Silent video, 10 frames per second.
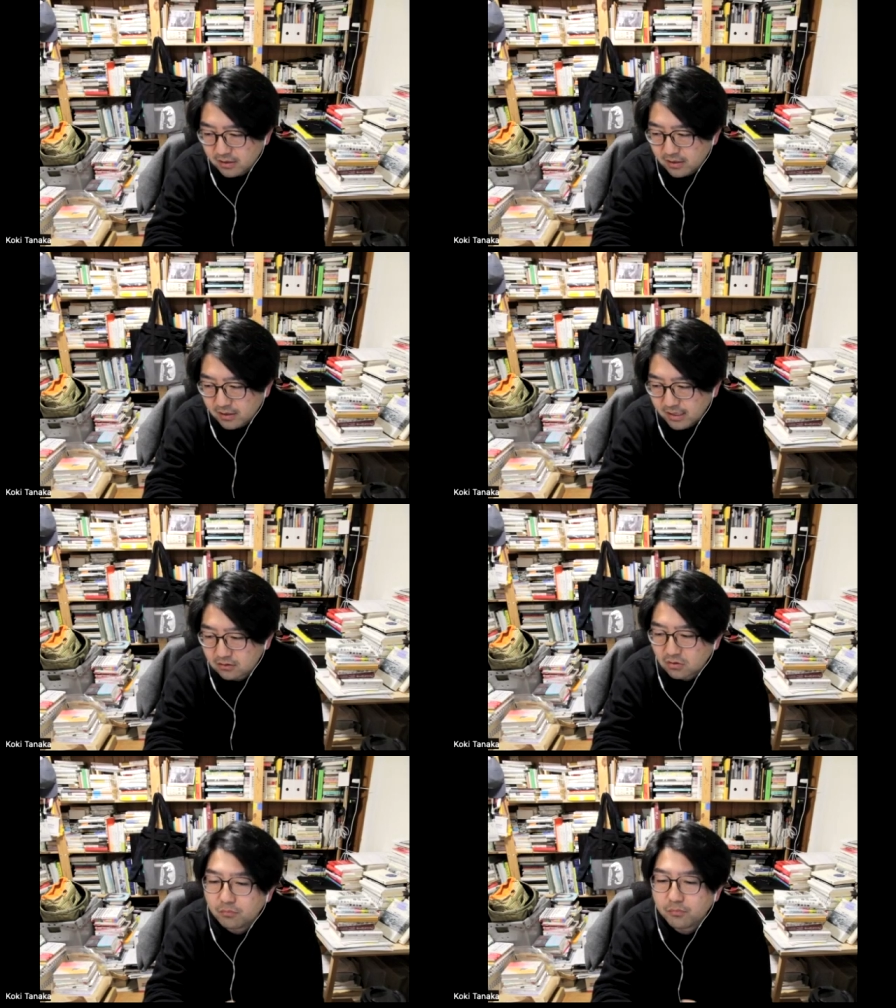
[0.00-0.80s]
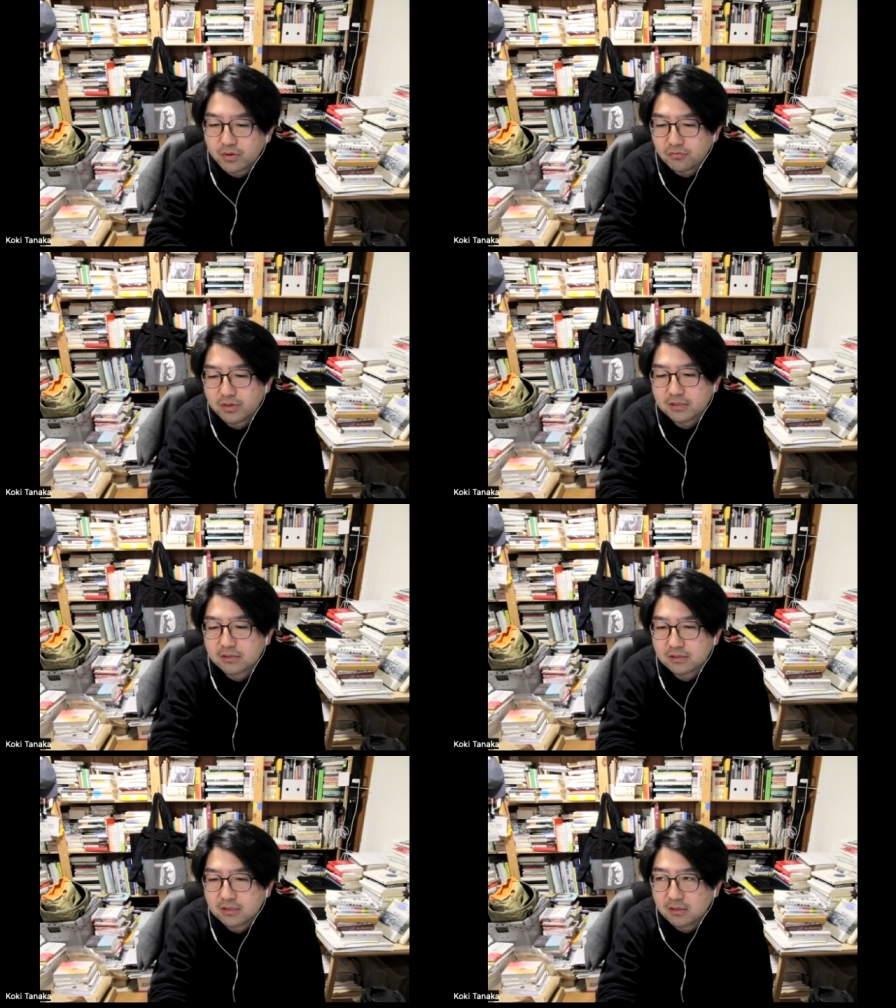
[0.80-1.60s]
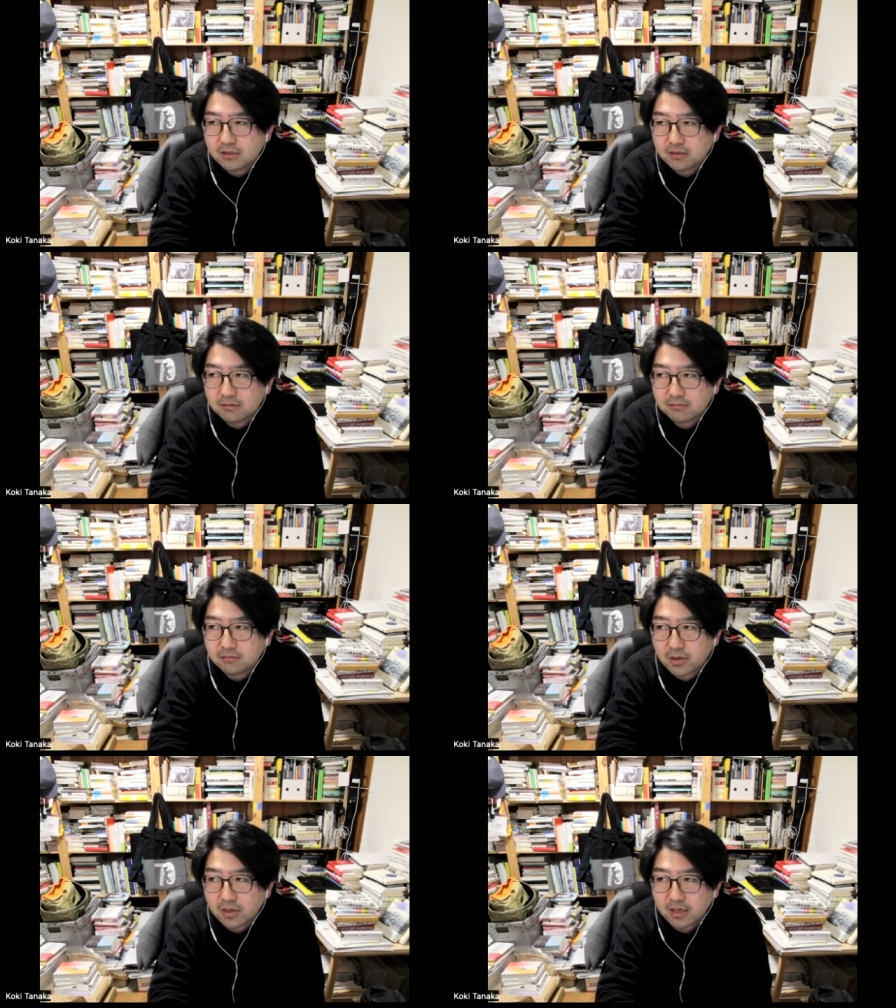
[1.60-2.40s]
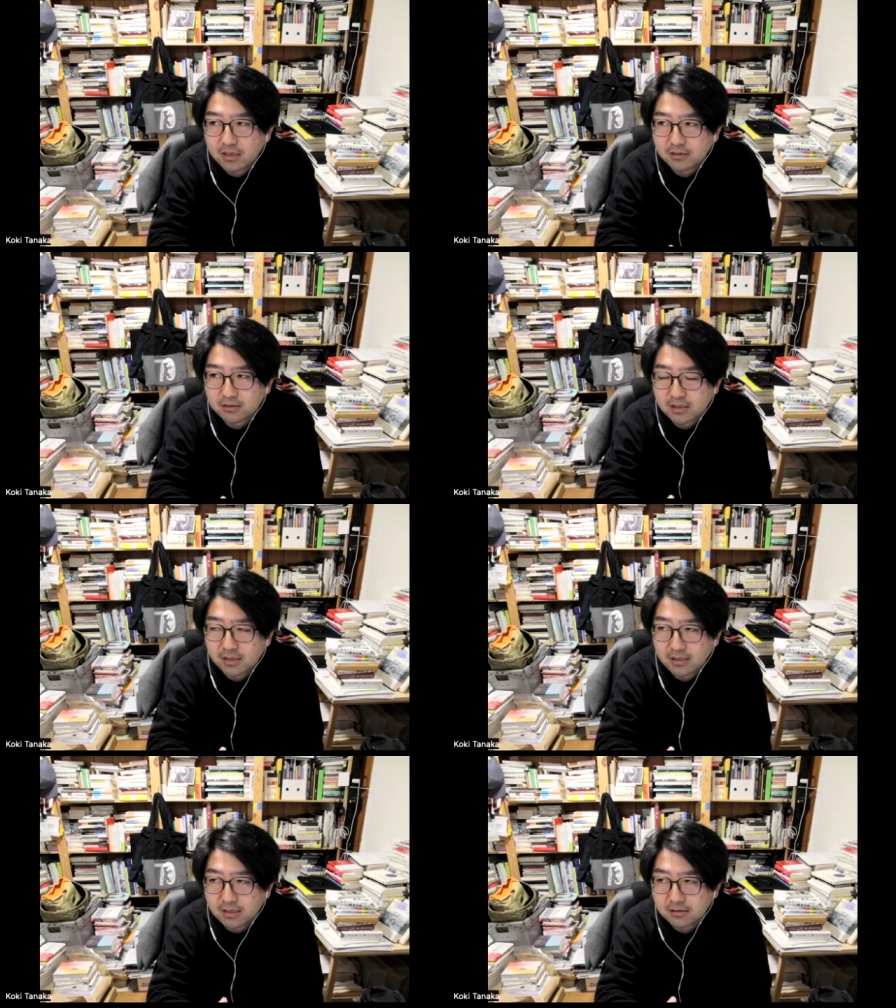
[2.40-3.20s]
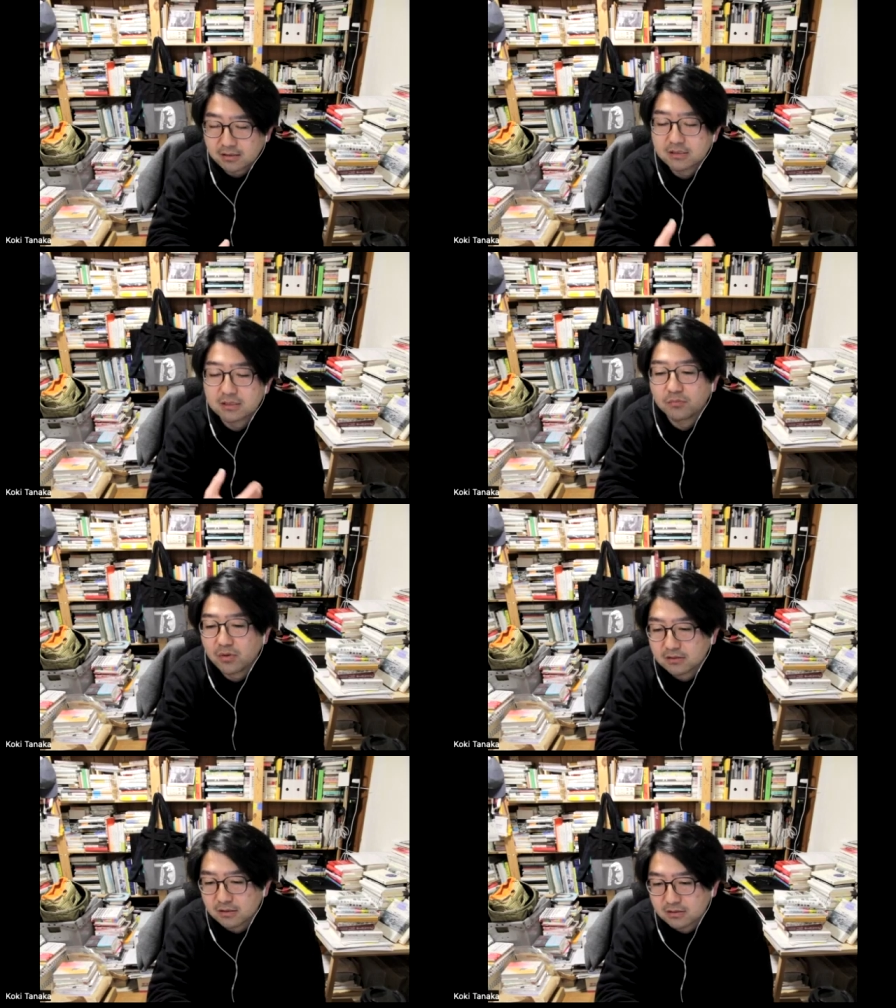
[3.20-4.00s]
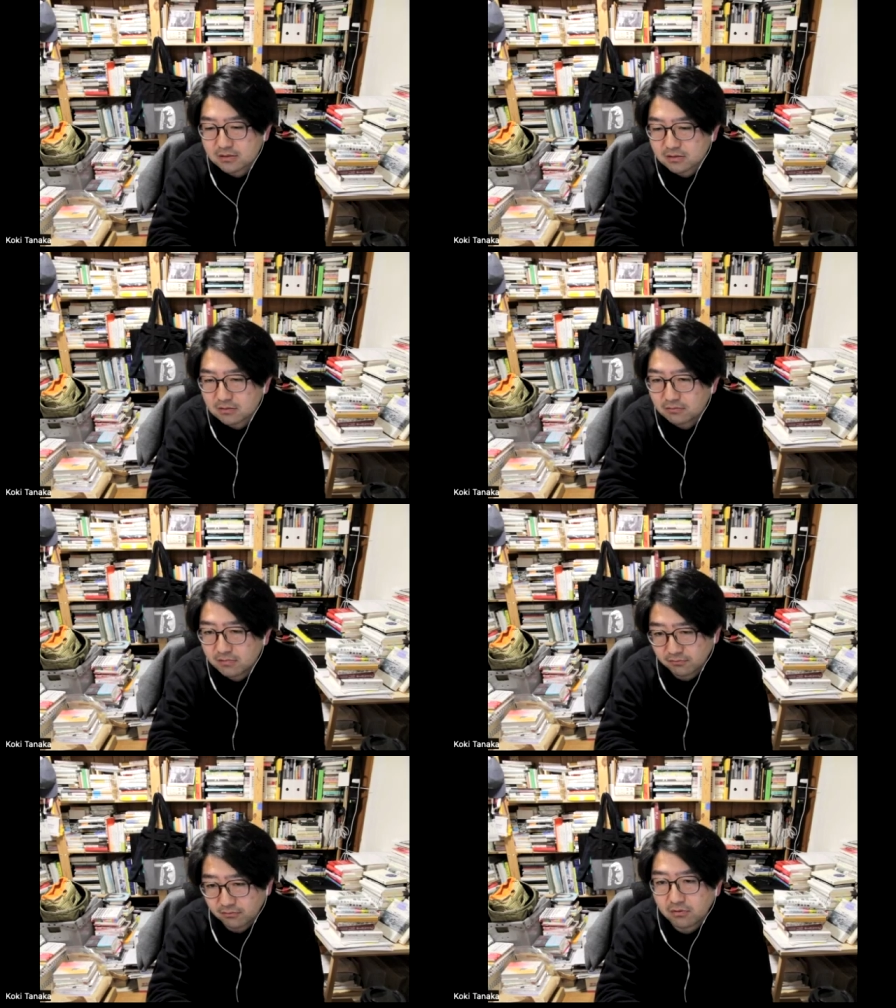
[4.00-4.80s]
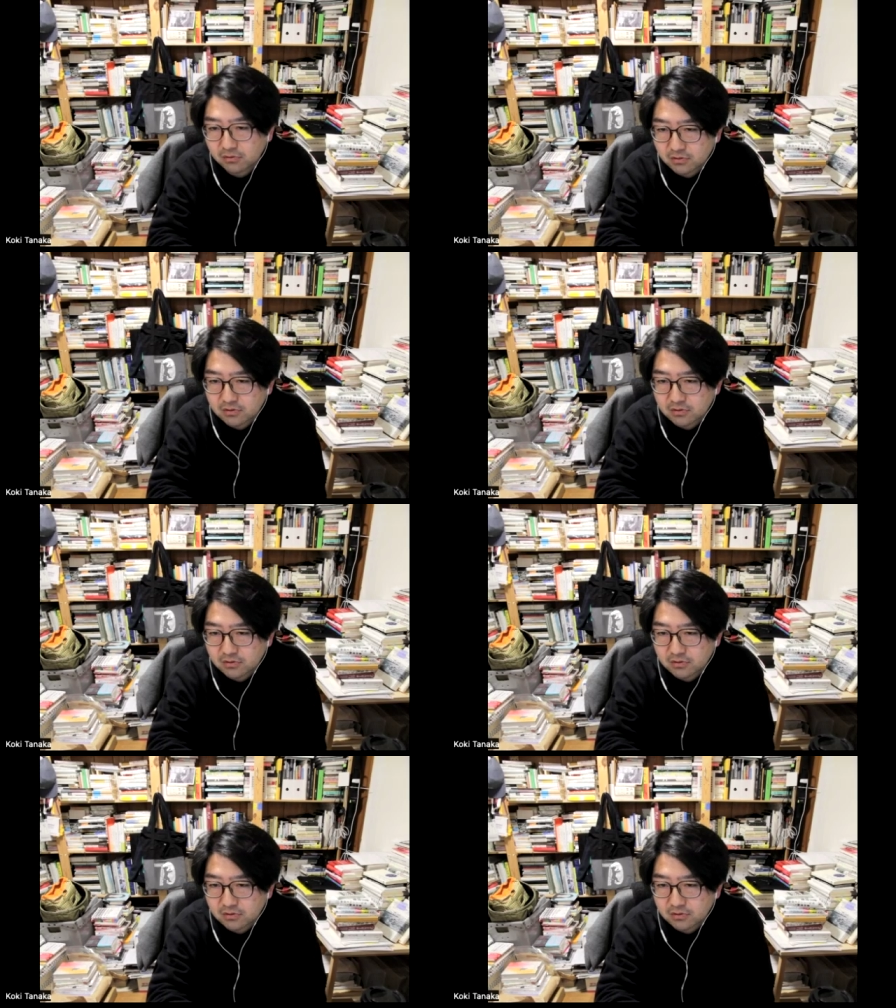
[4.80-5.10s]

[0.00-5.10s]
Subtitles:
and compare with the my like artistic practice before.